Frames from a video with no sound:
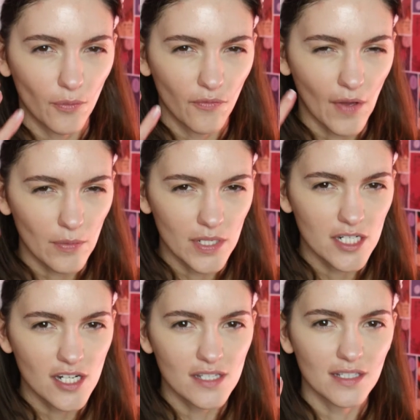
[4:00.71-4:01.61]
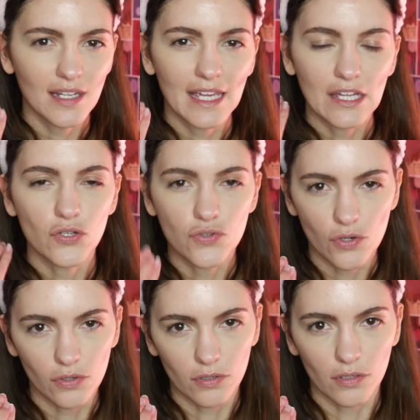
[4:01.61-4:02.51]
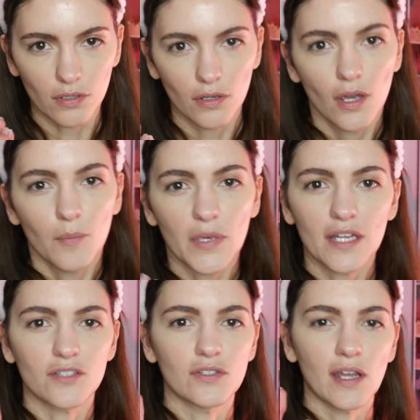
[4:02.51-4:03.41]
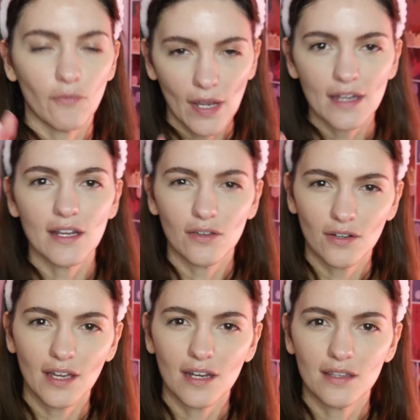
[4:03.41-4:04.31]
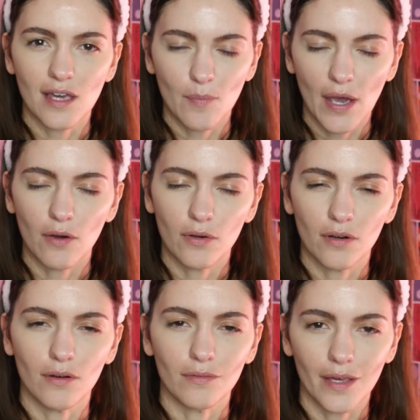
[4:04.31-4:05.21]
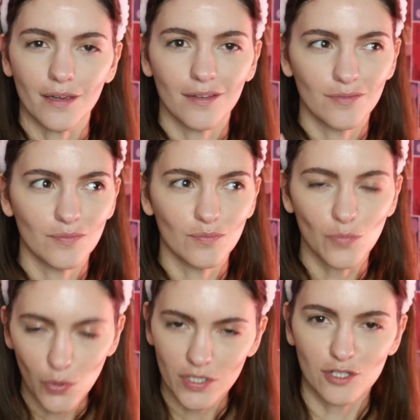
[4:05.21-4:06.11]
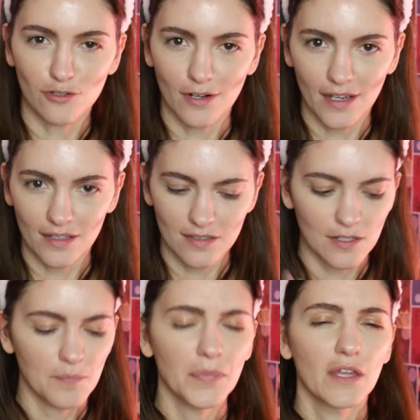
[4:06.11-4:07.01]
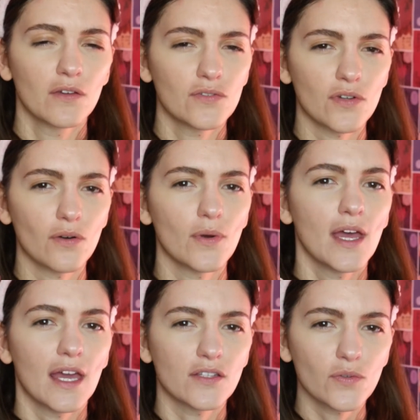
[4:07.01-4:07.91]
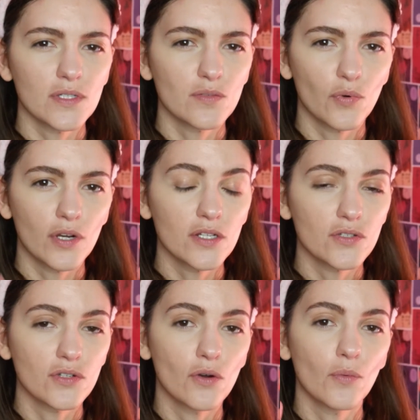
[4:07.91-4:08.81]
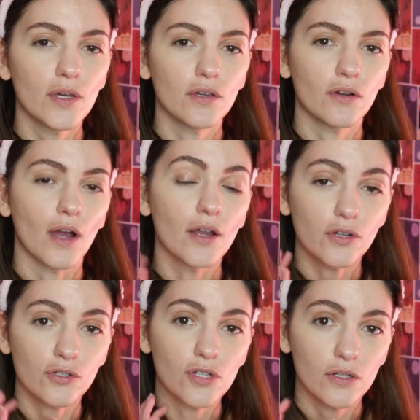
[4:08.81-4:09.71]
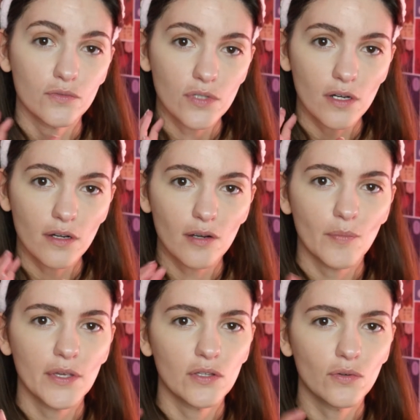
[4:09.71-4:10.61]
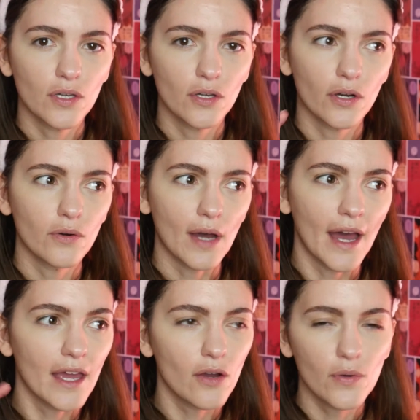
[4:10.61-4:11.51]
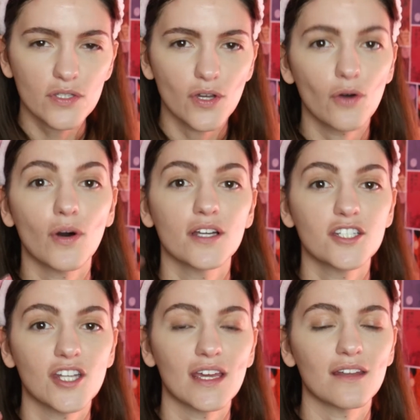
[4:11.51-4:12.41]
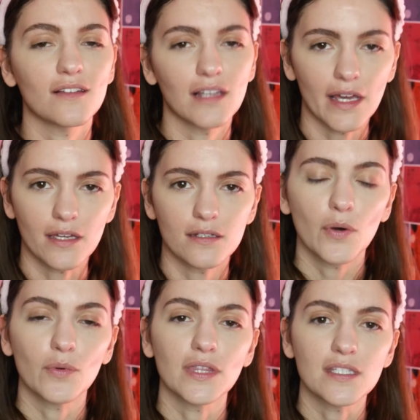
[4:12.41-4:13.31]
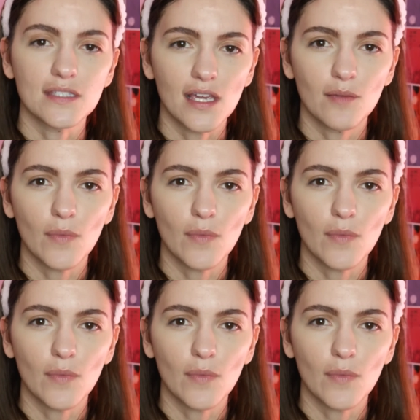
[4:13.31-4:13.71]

foundation is going to get darker because right now you're getting that powder moisturized. So it's always important to know what your undertones are, but you can I always go a shade light, but with the same